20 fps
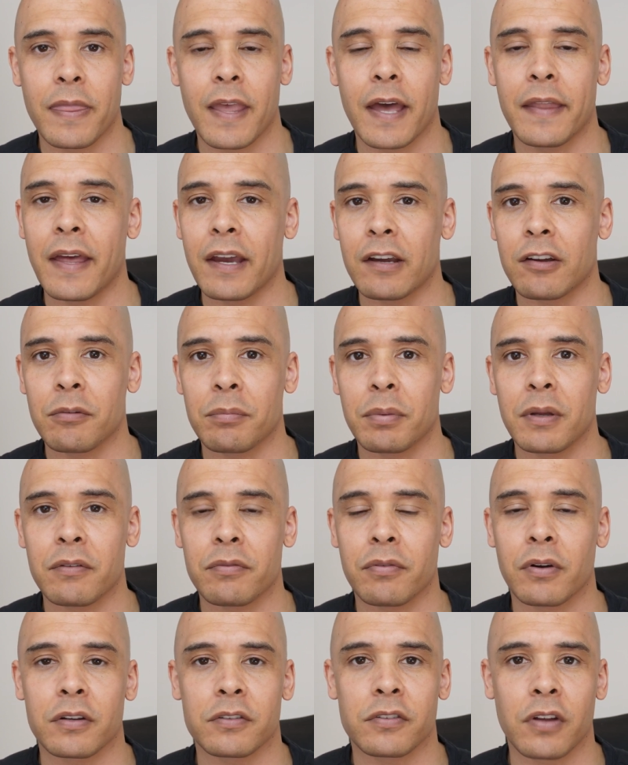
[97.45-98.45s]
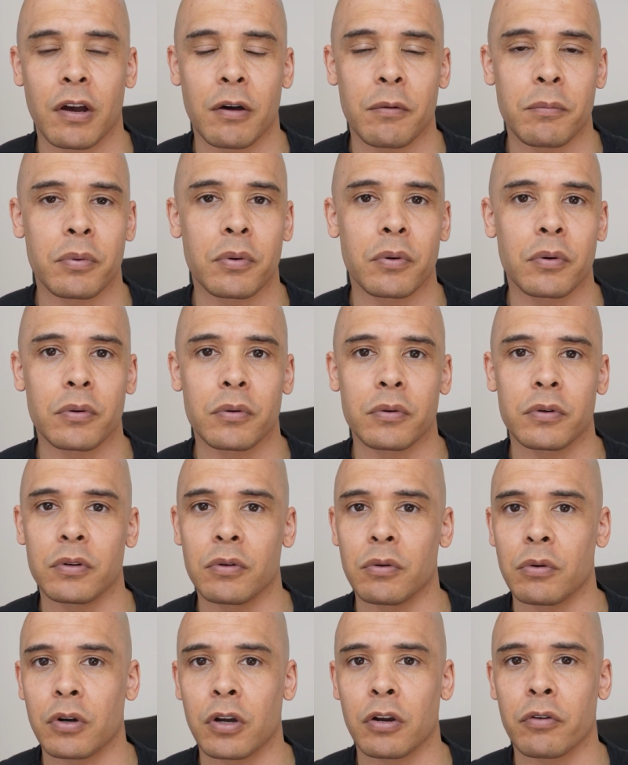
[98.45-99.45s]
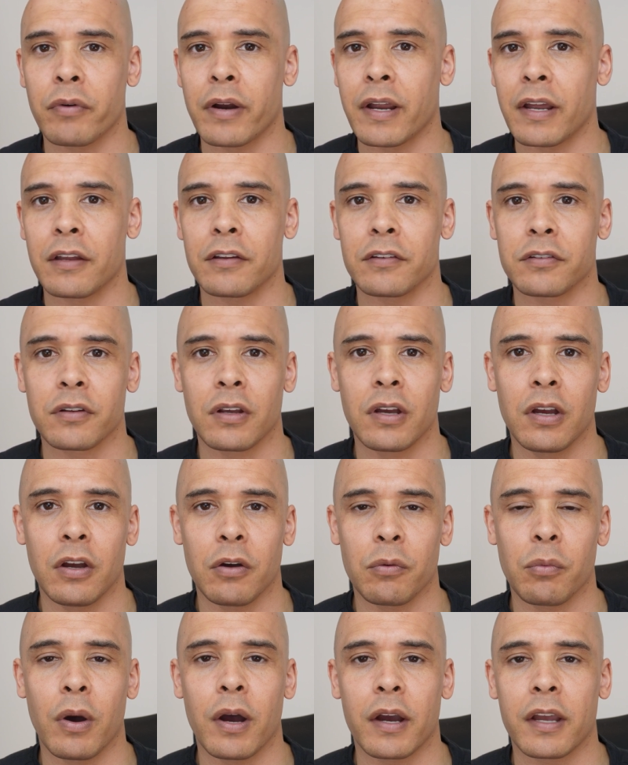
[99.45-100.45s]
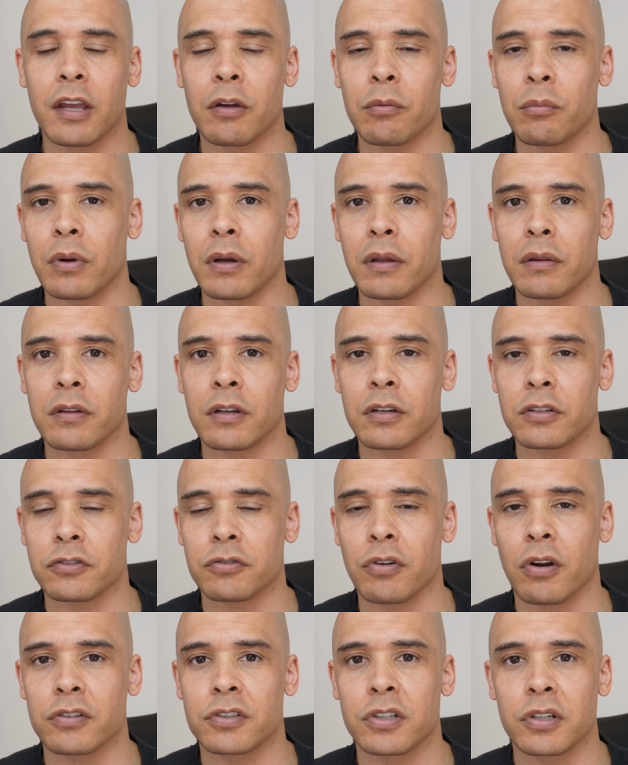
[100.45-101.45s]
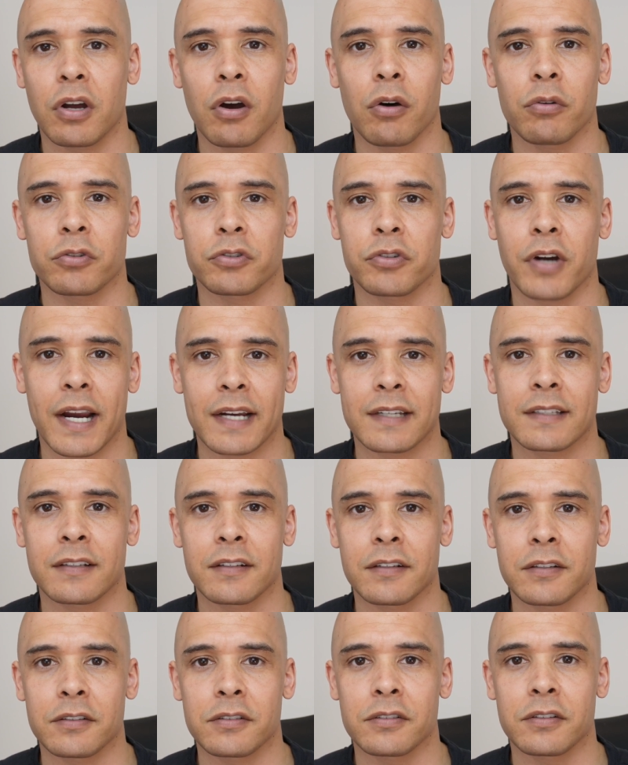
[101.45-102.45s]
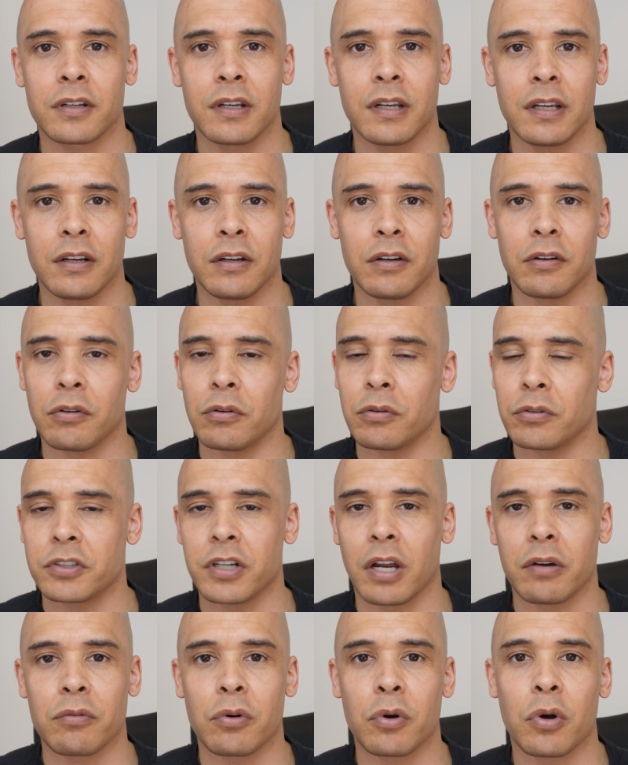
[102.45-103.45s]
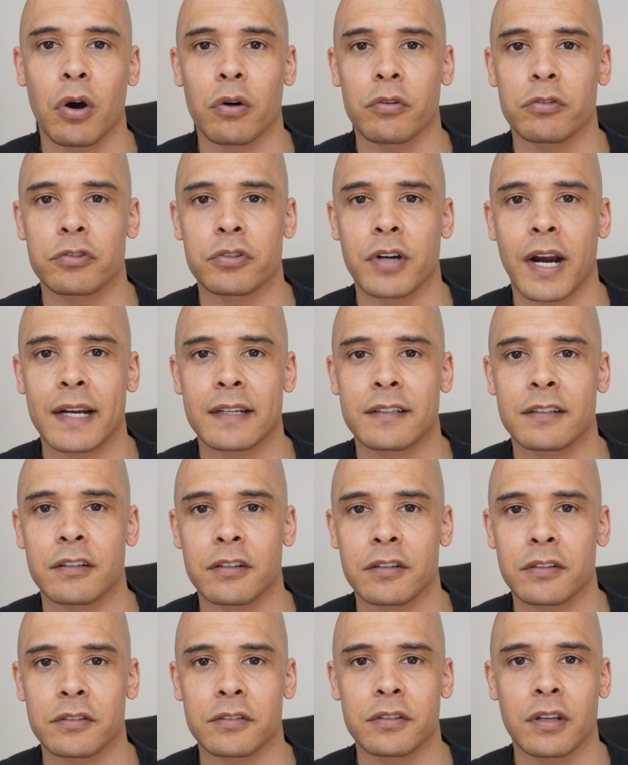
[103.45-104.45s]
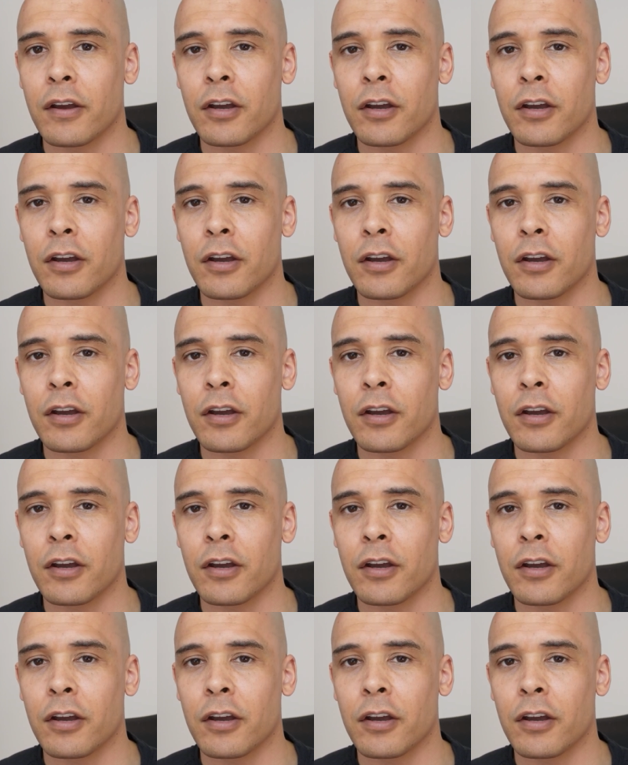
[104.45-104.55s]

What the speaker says: And that could be, for example, your careers working with construction contractors or general contractors,